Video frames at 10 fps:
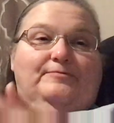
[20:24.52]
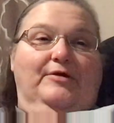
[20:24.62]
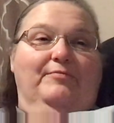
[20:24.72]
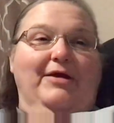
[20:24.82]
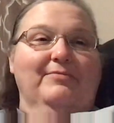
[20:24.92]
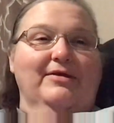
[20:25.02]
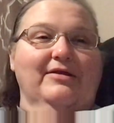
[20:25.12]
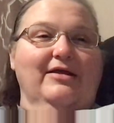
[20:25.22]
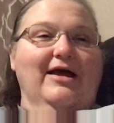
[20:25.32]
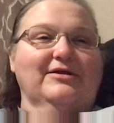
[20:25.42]
maybe
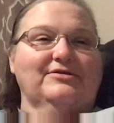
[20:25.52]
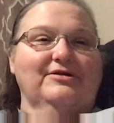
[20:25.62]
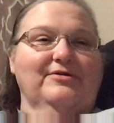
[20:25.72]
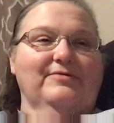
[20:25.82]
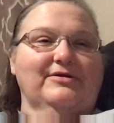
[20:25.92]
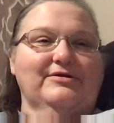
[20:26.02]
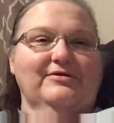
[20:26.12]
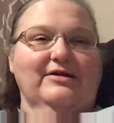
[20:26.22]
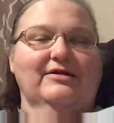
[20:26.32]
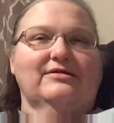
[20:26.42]
the last year we do
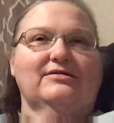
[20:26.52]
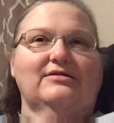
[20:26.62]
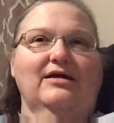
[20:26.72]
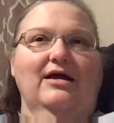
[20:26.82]
this,